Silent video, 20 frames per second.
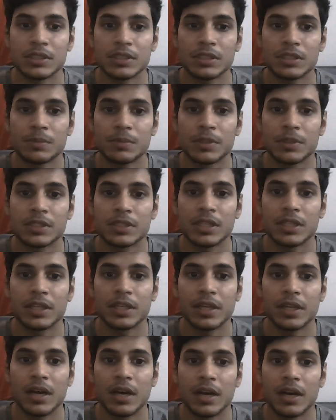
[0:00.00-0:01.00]
especially
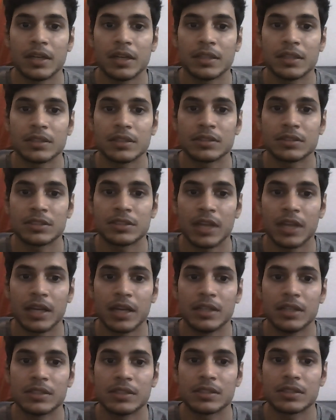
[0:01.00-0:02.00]
regarding a
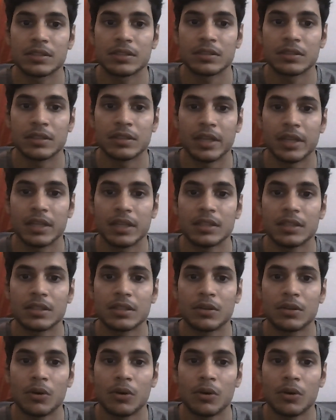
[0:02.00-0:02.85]
child's death,